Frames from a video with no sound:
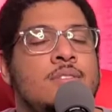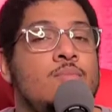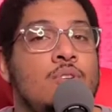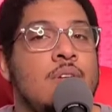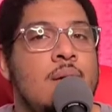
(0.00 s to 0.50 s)

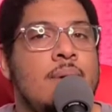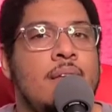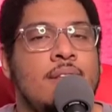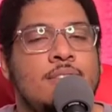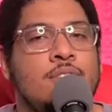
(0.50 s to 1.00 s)
Mortal
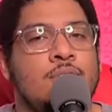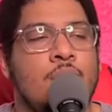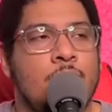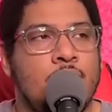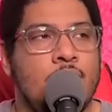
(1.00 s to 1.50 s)
Kombat, into the
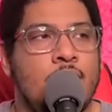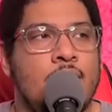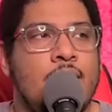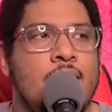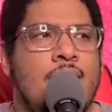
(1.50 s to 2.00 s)
tournament.
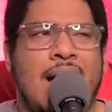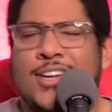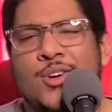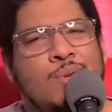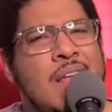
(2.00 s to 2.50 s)
I
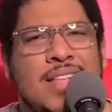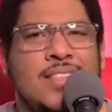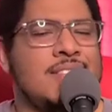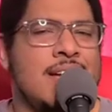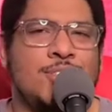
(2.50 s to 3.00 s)
don't like the
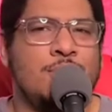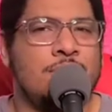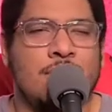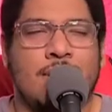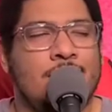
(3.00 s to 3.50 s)
tattoo
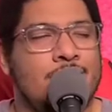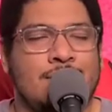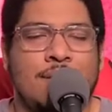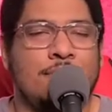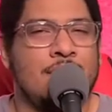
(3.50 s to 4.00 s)
thing.
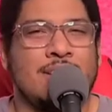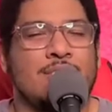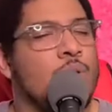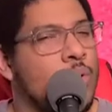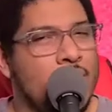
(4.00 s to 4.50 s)
I feel like it's
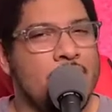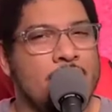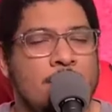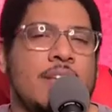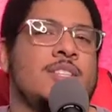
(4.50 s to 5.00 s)
corny. I
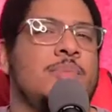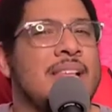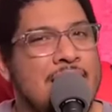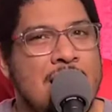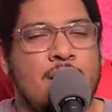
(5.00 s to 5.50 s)
feel like it's
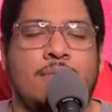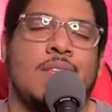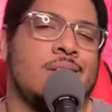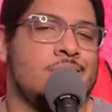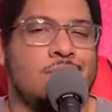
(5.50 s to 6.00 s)
played out. I feel
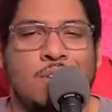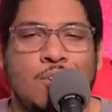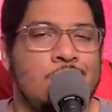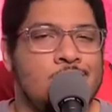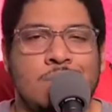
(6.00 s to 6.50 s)
like it's
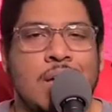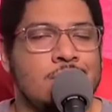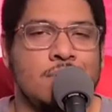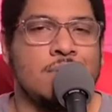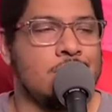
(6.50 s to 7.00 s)
early two
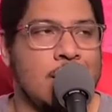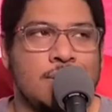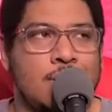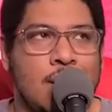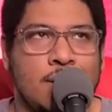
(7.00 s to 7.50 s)
thousands,
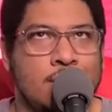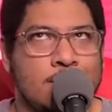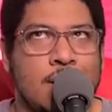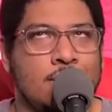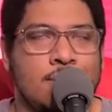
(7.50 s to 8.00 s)
nineteen nineties
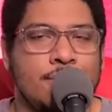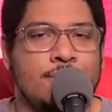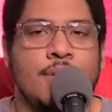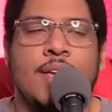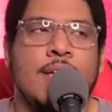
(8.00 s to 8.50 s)
kind of stuff.
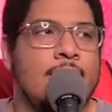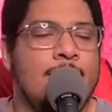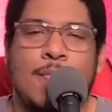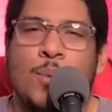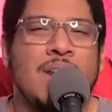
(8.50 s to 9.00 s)

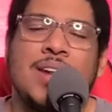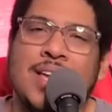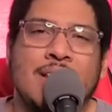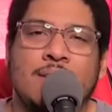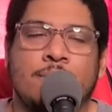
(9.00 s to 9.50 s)
We didn't
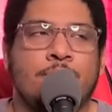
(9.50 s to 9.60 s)
need it.